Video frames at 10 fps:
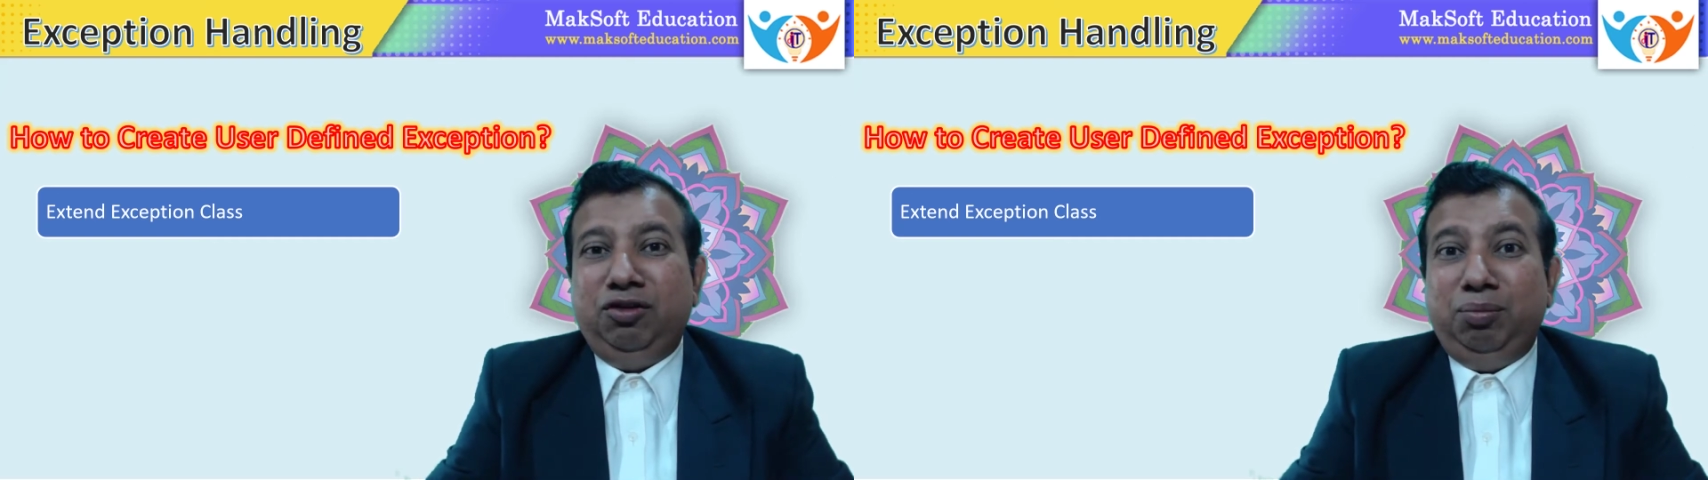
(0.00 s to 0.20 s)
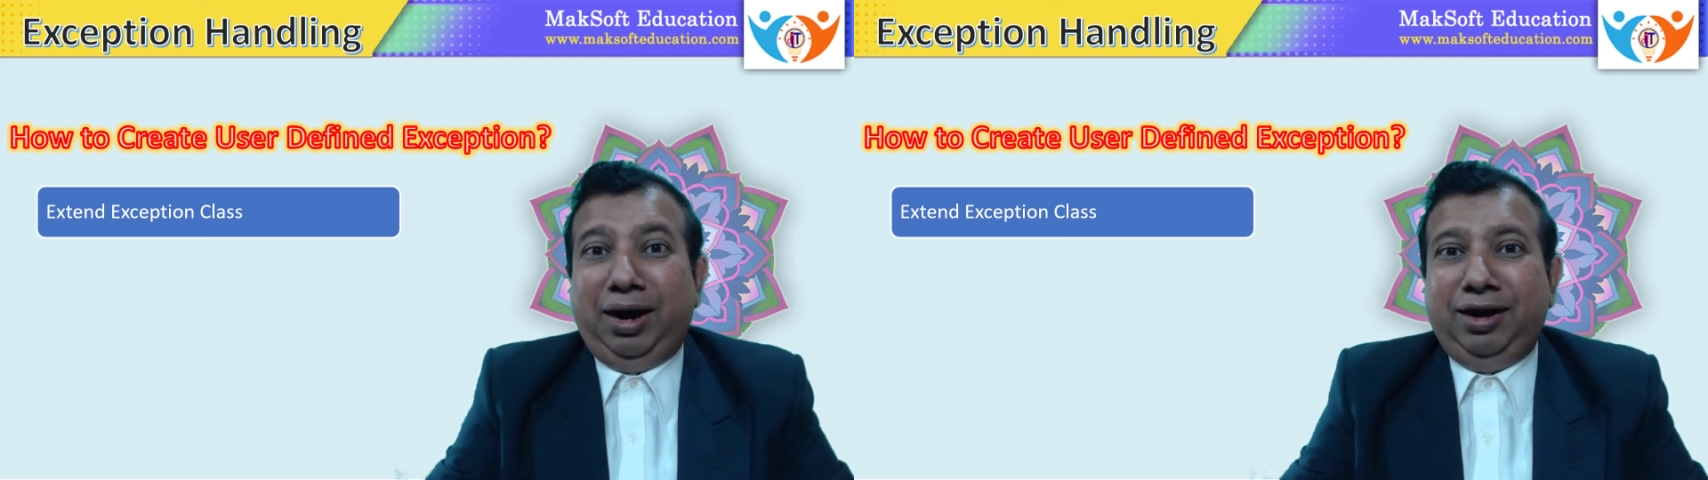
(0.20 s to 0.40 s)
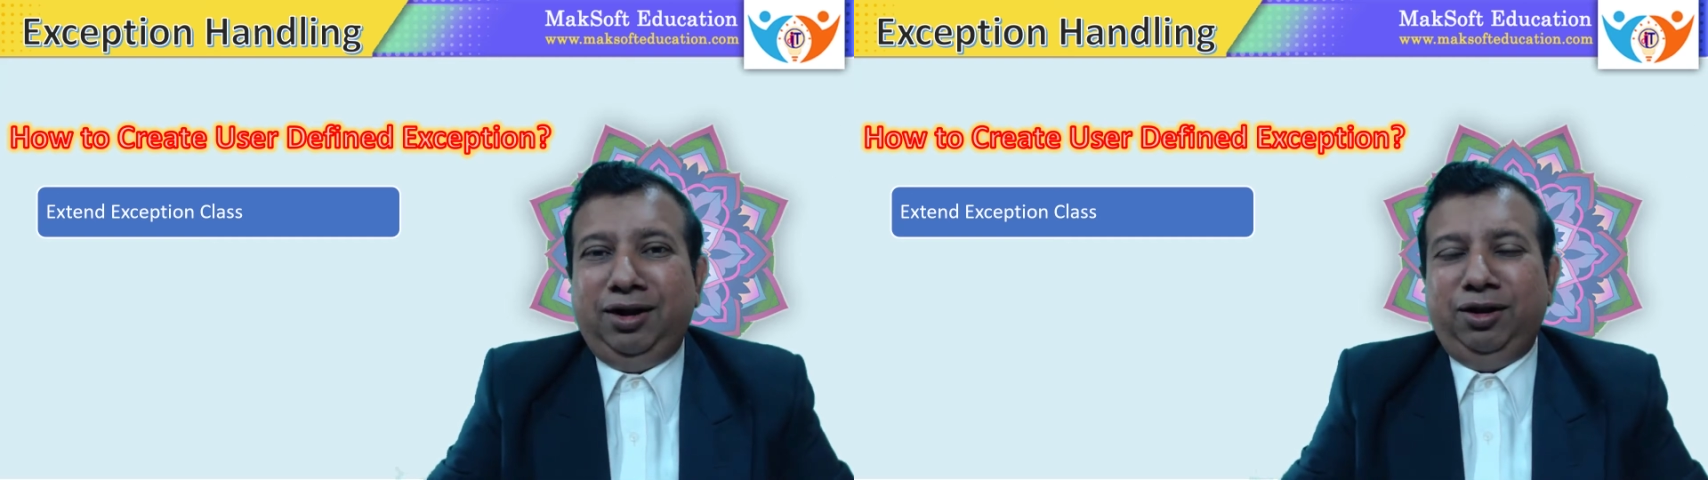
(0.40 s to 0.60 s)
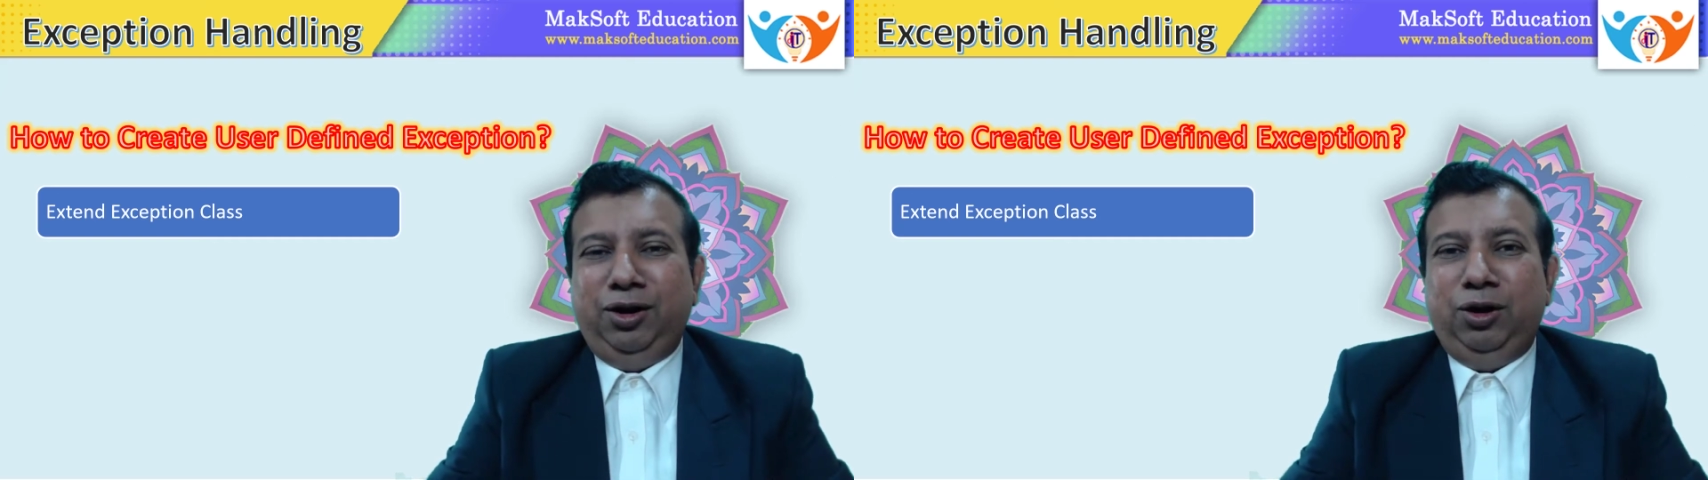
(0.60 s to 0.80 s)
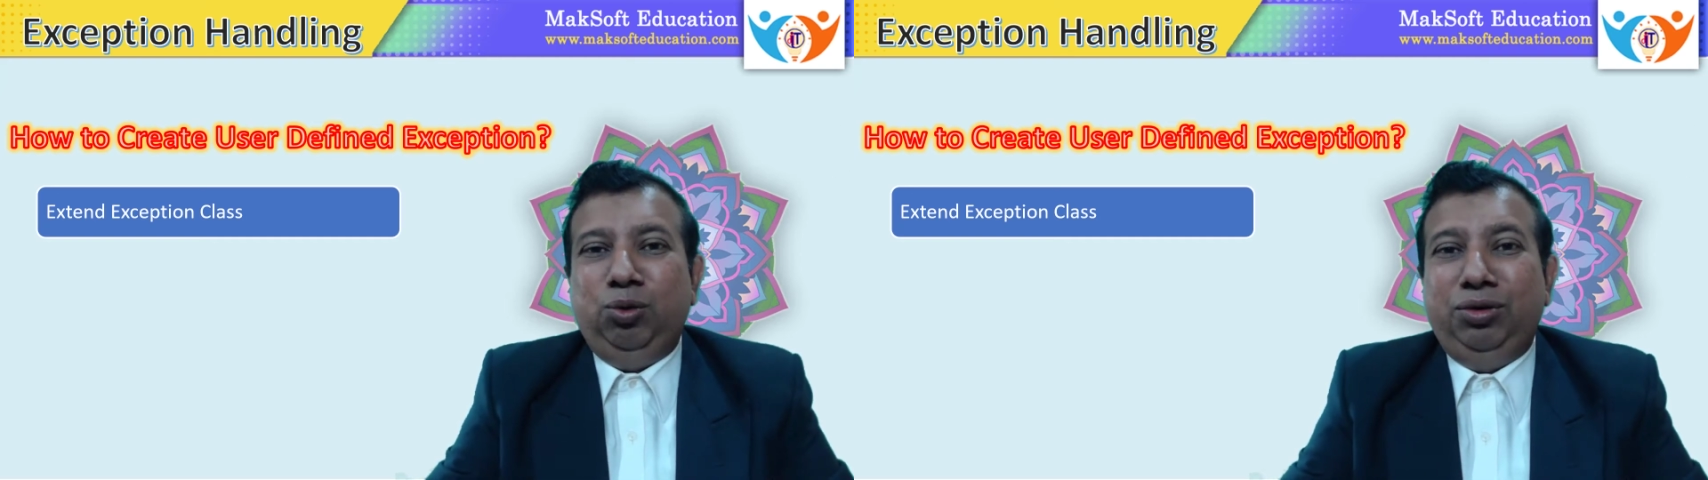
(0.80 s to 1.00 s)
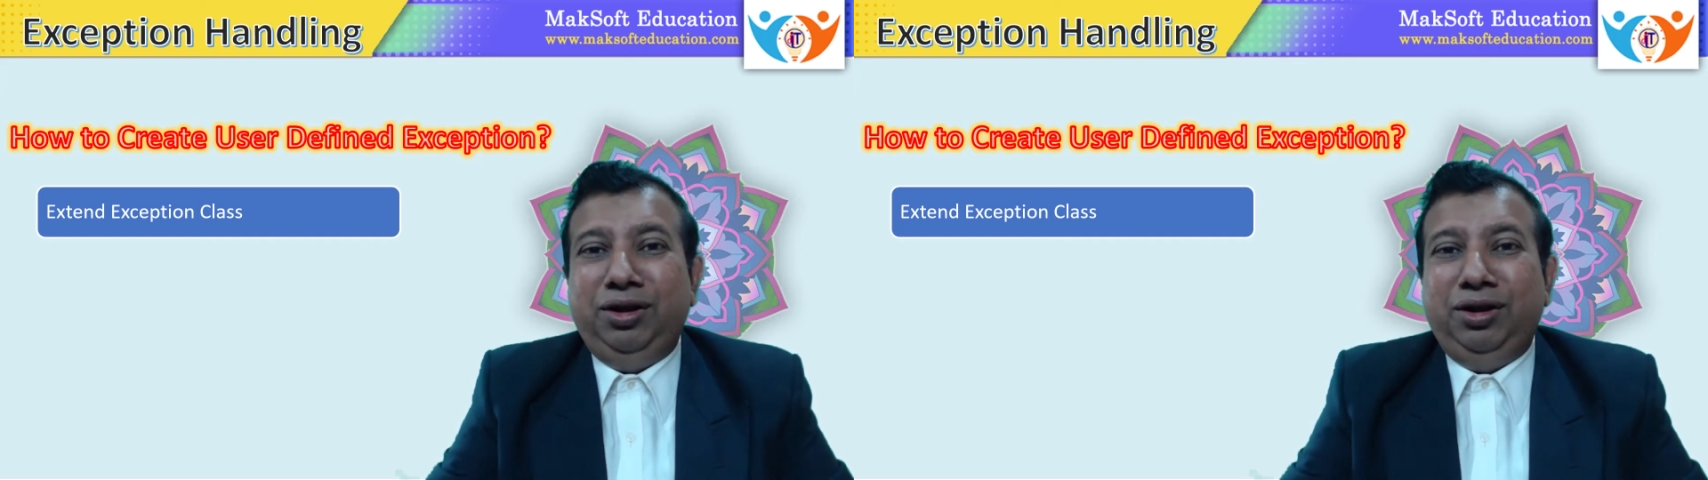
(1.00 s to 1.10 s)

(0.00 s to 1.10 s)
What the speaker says: is mandatory to